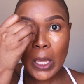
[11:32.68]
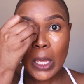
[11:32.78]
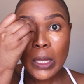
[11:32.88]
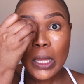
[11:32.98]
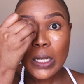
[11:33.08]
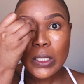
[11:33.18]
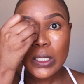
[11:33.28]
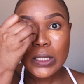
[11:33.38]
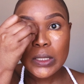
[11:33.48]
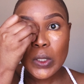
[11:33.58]
And then you
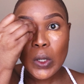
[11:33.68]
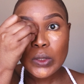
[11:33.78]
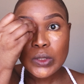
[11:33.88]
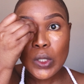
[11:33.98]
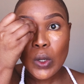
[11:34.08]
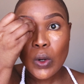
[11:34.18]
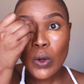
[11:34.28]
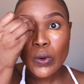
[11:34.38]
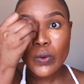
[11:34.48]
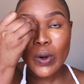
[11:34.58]
need to contour
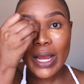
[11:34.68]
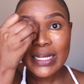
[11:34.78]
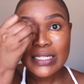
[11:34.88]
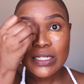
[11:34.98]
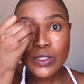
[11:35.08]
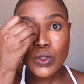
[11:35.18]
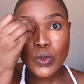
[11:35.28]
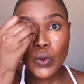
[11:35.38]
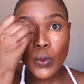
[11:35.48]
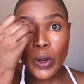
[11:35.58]
right
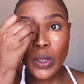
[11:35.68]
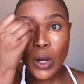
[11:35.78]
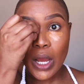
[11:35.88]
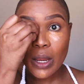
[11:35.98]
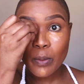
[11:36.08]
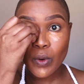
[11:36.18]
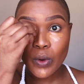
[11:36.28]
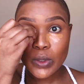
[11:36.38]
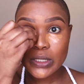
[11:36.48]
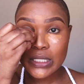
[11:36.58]
into where your
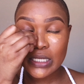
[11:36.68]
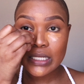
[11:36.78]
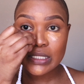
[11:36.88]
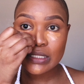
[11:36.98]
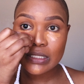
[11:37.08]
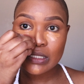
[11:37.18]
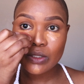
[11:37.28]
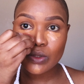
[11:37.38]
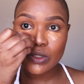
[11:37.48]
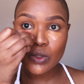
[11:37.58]
eyebrows is
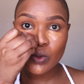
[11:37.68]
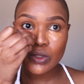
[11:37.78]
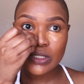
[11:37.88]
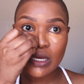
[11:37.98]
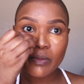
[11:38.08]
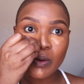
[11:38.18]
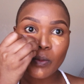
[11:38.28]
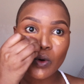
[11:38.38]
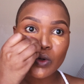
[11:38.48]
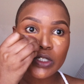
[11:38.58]
using those tapping
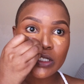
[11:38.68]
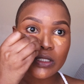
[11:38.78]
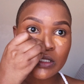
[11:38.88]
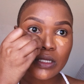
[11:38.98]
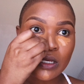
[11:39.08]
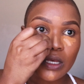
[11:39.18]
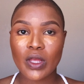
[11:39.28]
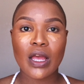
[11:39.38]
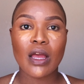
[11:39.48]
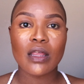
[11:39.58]
motions.
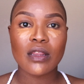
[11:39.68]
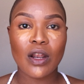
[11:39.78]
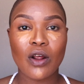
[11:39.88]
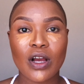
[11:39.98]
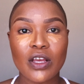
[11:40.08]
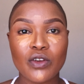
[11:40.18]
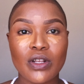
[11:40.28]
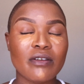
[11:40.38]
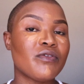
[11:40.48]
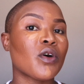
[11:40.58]
The longer you
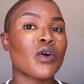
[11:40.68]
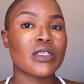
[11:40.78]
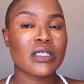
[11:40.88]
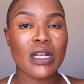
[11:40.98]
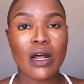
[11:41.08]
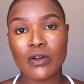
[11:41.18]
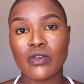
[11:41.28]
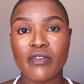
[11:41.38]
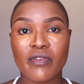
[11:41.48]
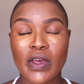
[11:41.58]
leave your concealer on
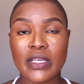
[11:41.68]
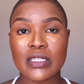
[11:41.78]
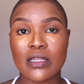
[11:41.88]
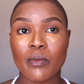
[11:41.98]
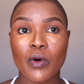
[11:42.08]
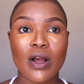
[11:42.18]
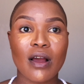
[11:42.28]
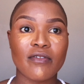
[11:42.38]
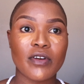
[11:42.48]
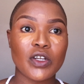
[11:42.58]
your face, the more
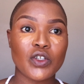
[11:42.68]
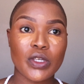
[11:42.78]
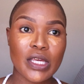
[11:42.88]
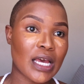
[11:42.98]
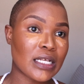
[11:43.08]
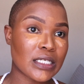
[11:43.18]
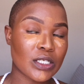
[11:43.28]
coverage you get.